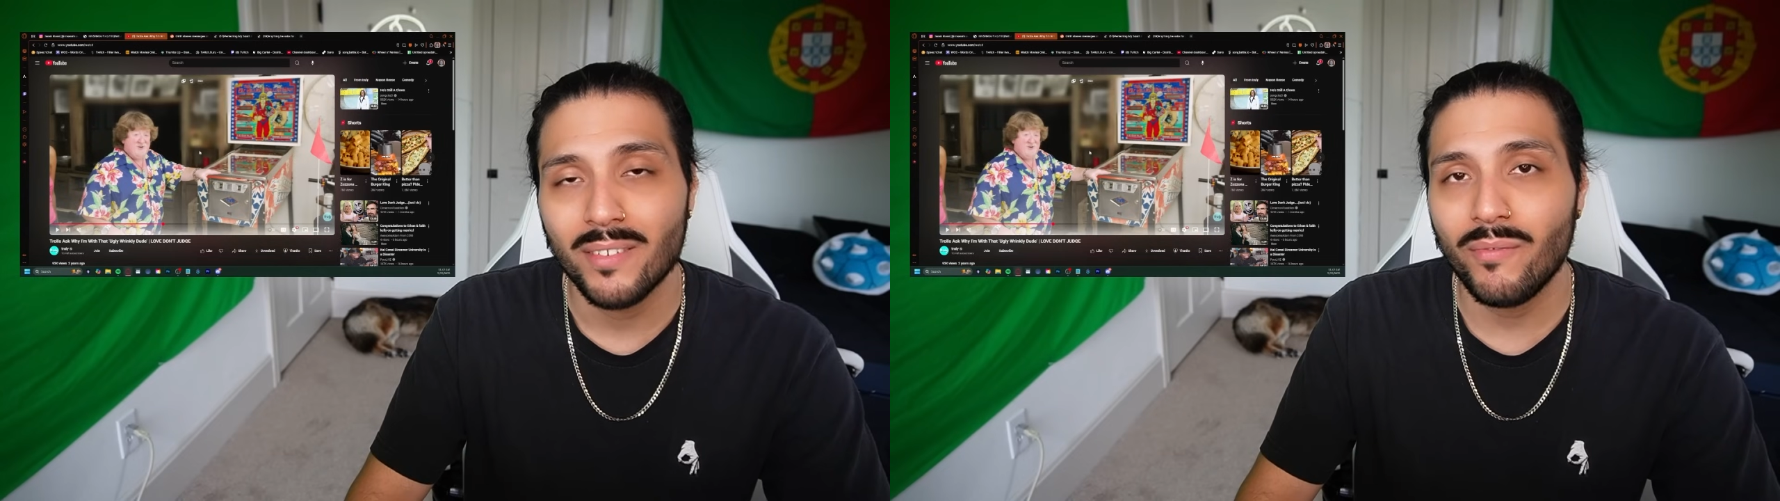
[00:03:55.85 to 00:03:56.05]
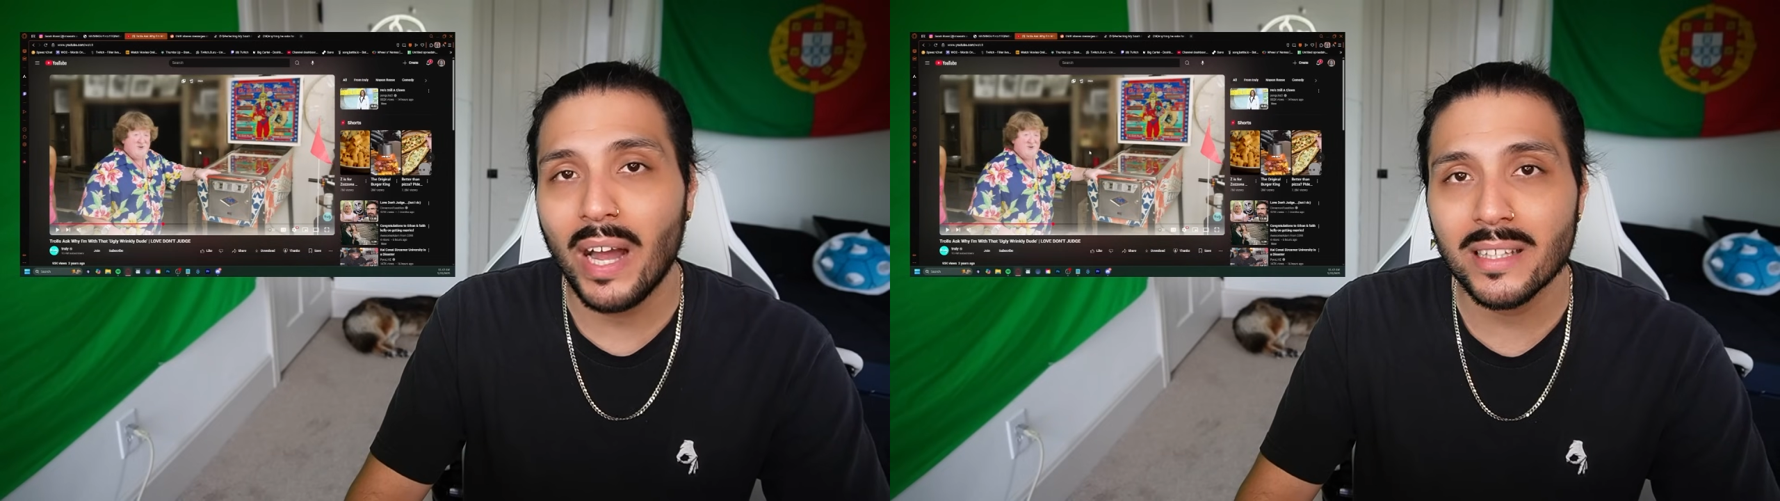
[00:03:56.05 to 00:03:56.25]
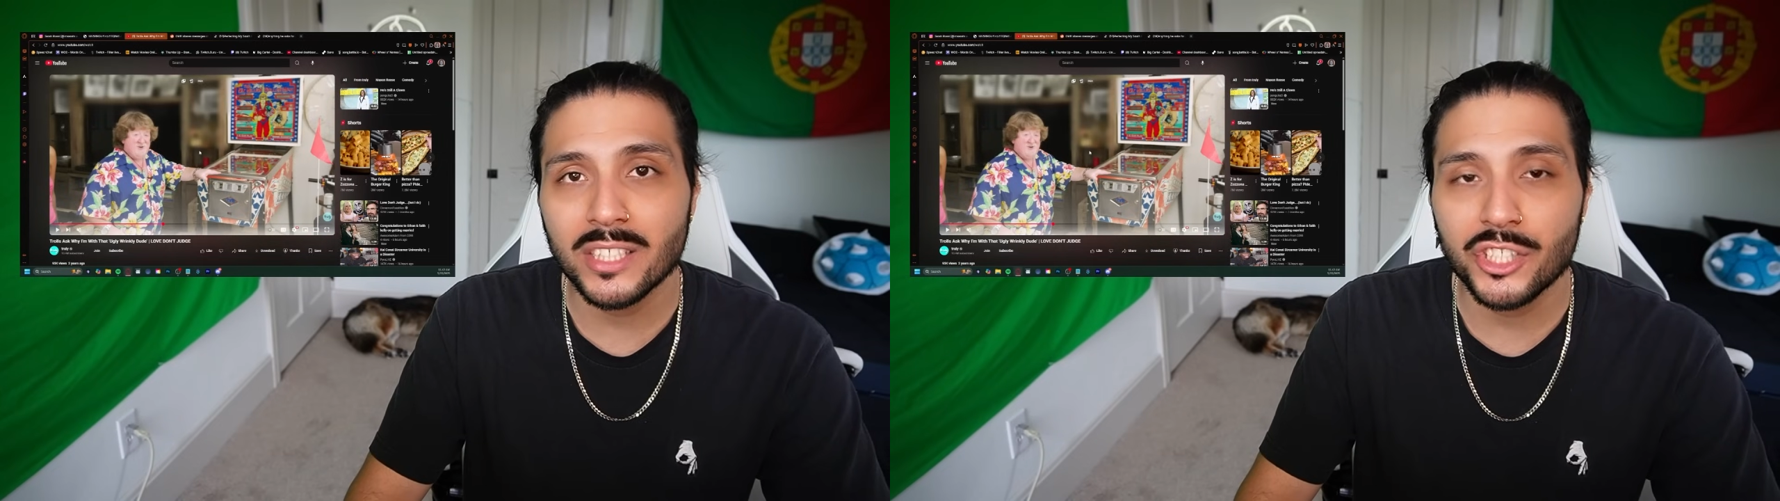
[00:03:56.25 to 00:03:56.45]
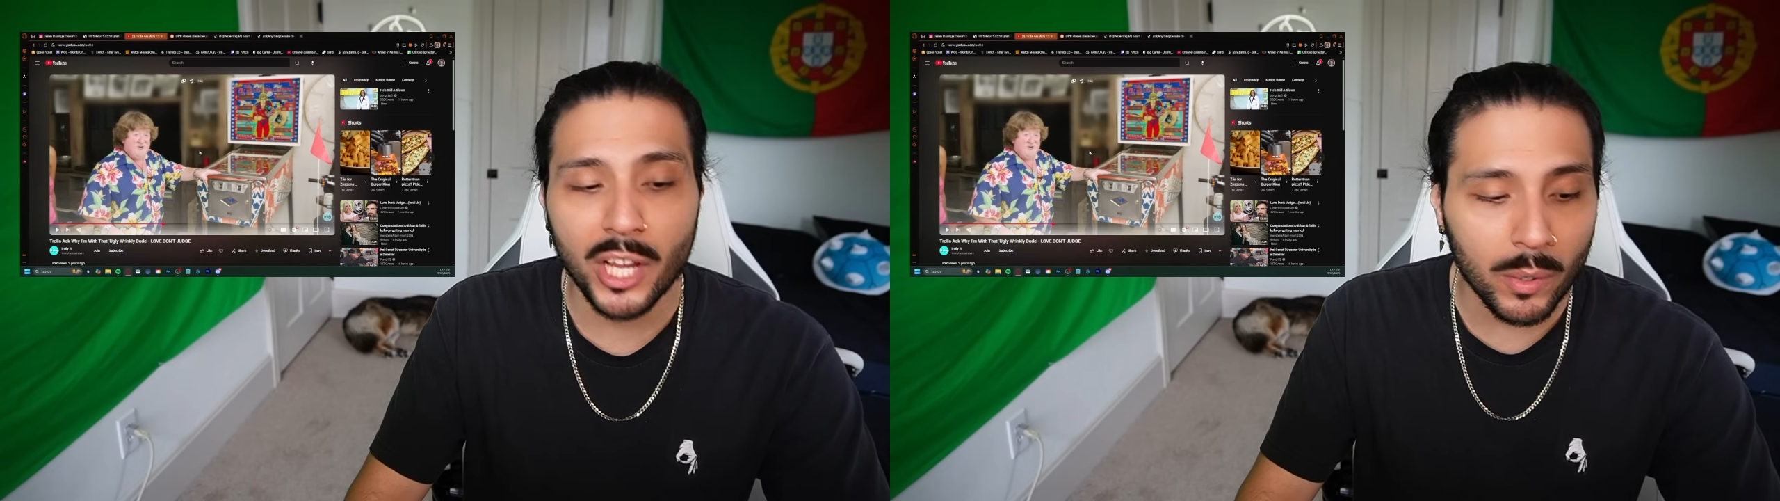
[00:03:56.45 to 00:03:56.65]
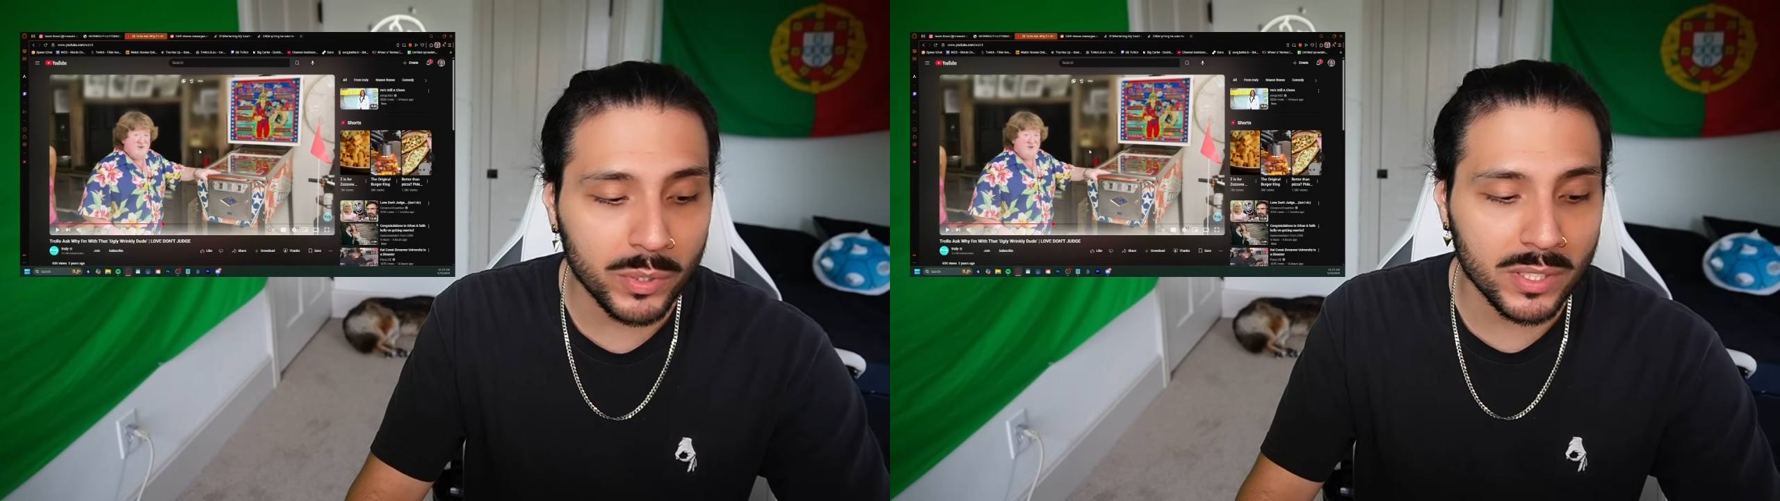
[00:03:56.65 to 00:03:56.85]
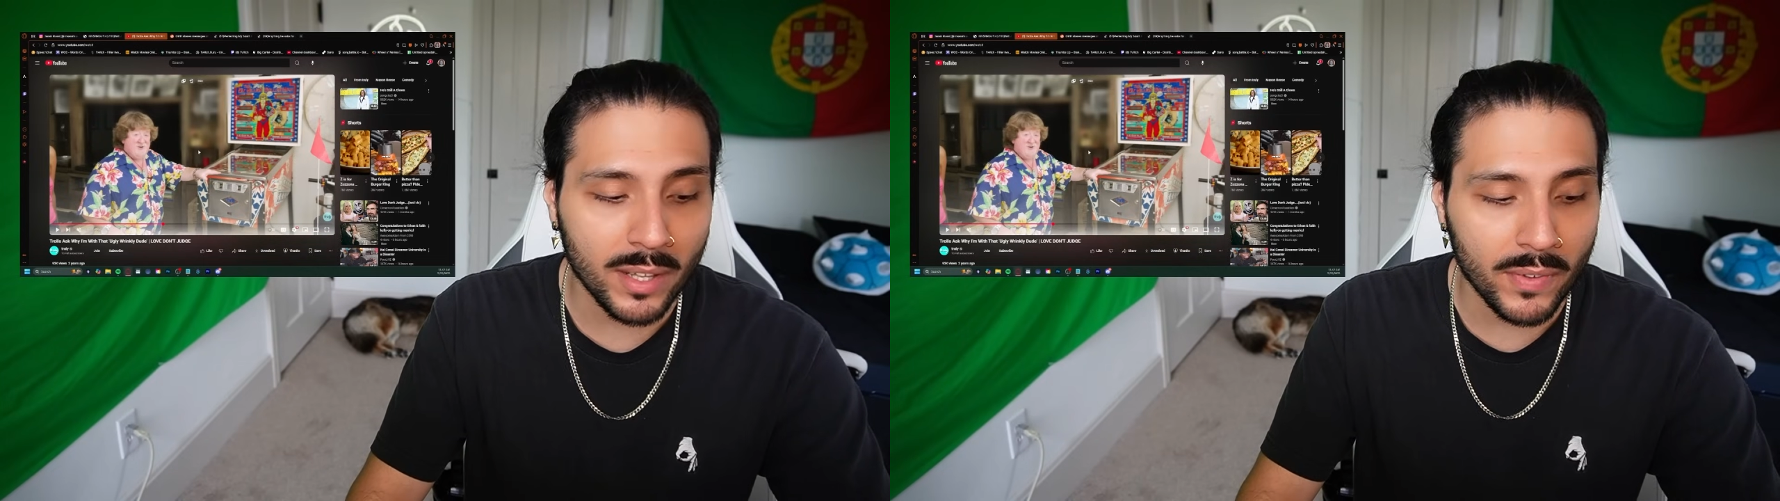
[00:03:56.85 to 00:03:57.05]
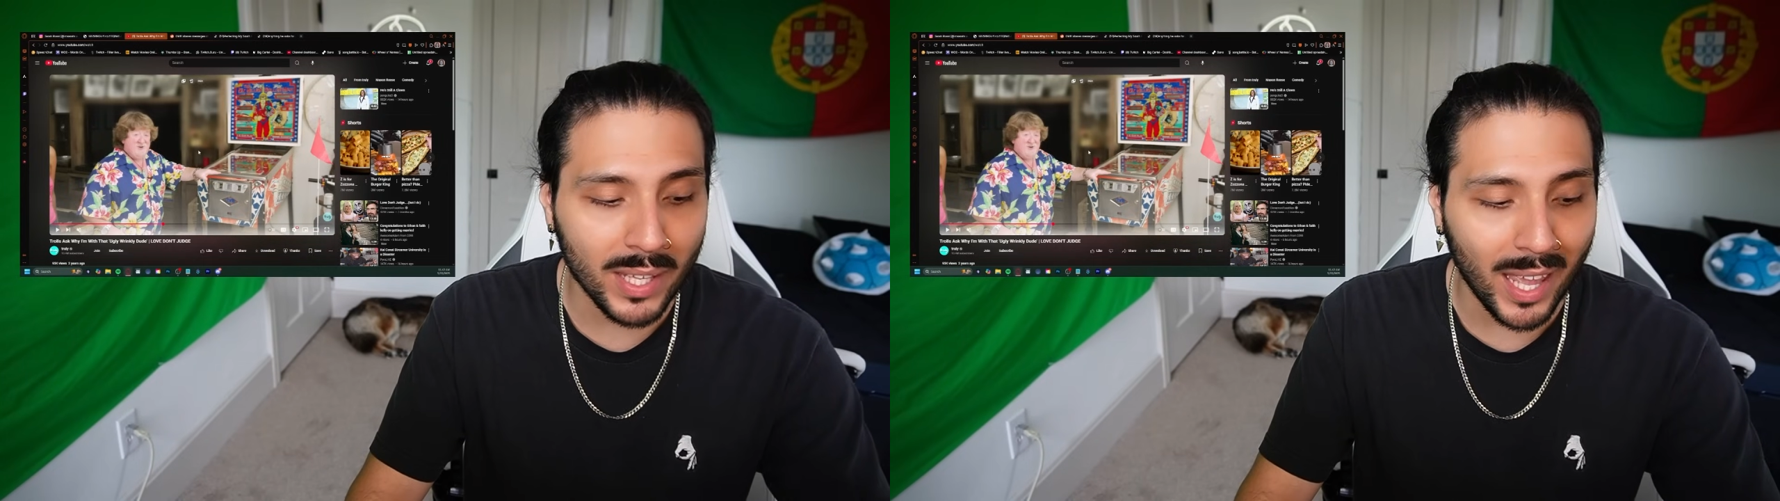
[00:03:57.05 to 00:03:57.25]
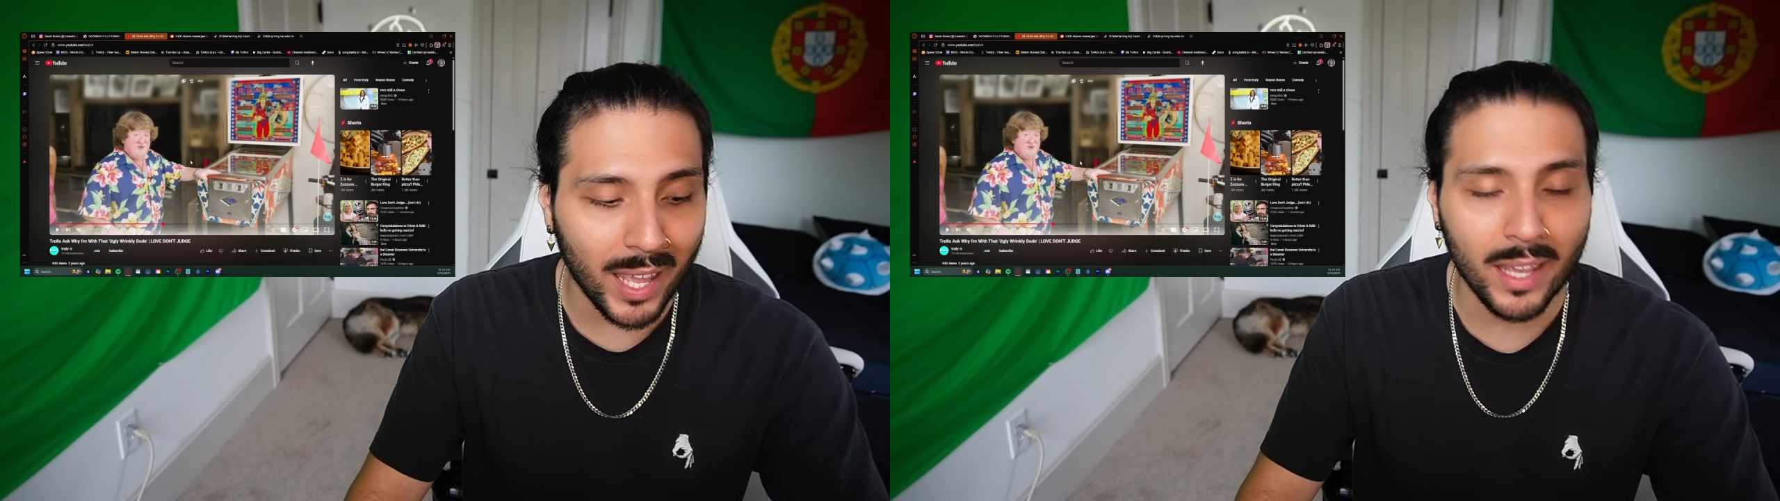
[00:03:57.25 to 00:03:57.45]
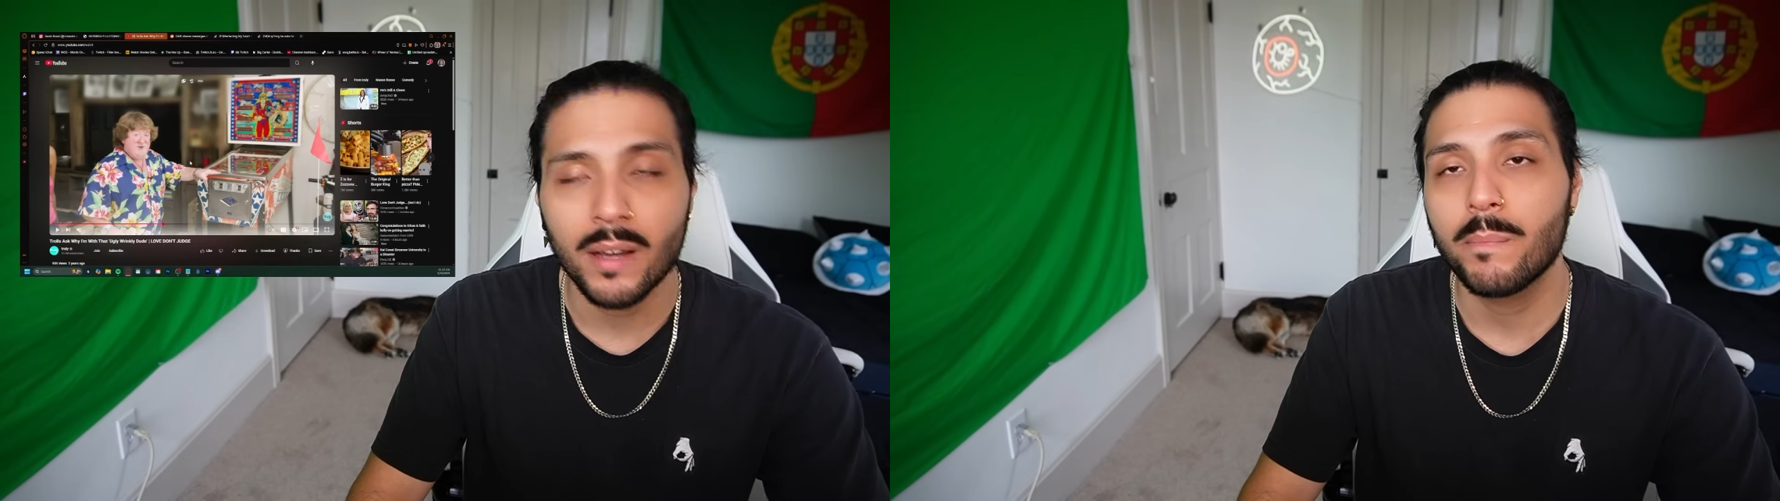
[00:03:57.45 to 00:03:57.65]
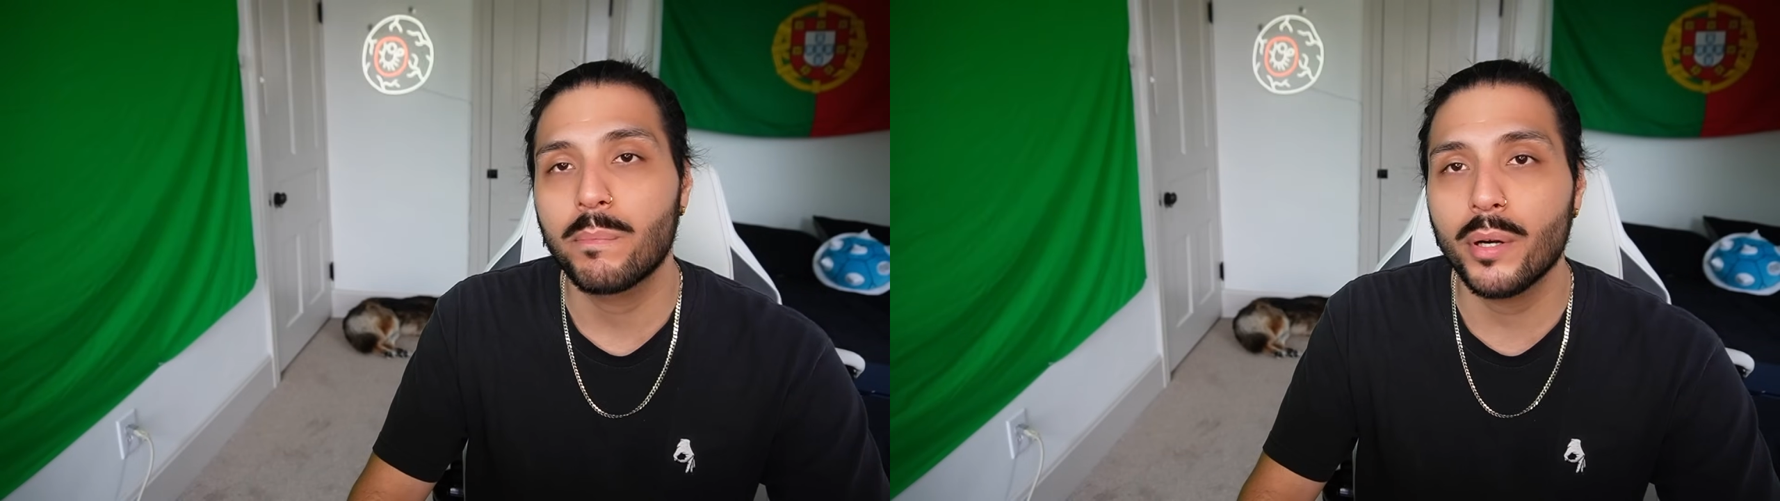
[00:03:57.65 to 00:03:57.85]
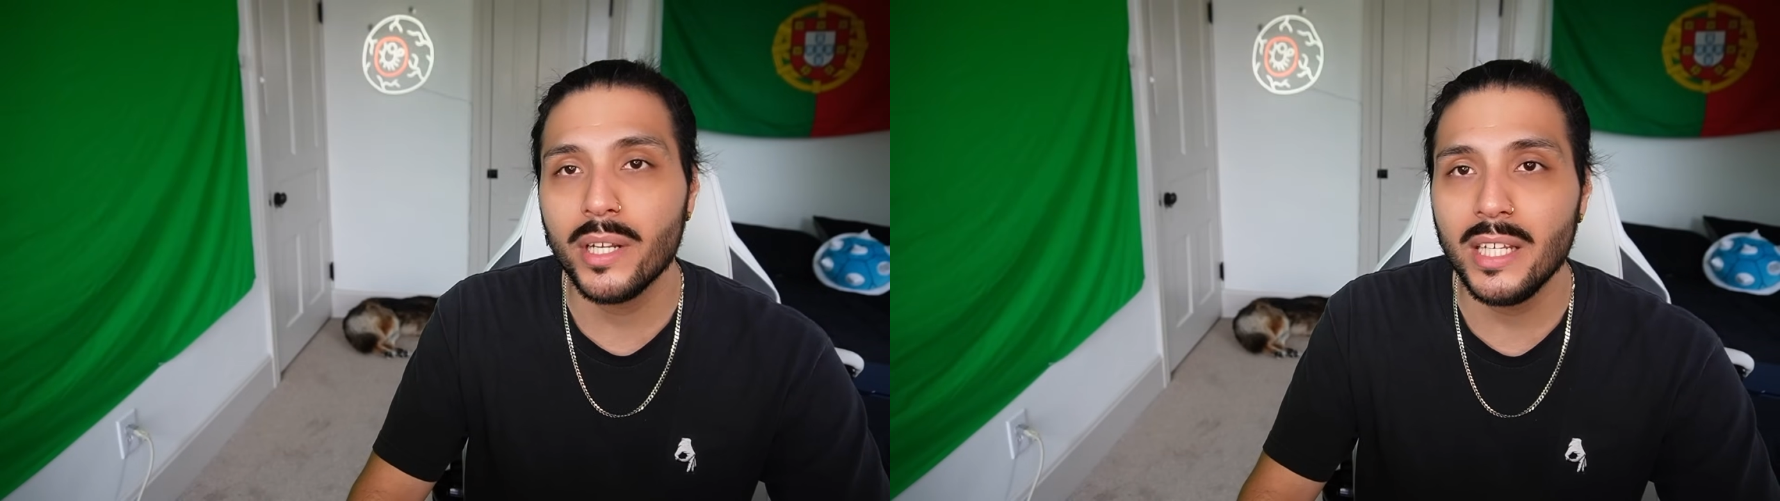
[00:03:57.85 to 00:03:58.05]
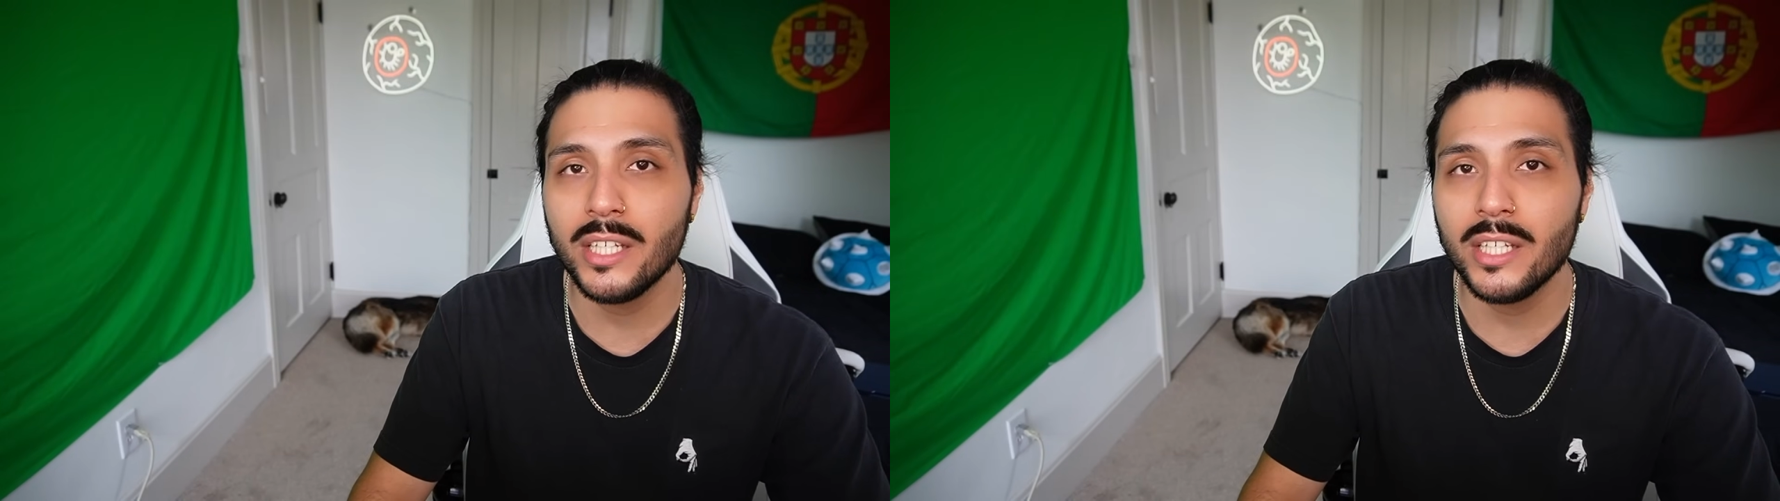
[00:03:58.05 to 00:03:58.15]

Violent J was living a pretty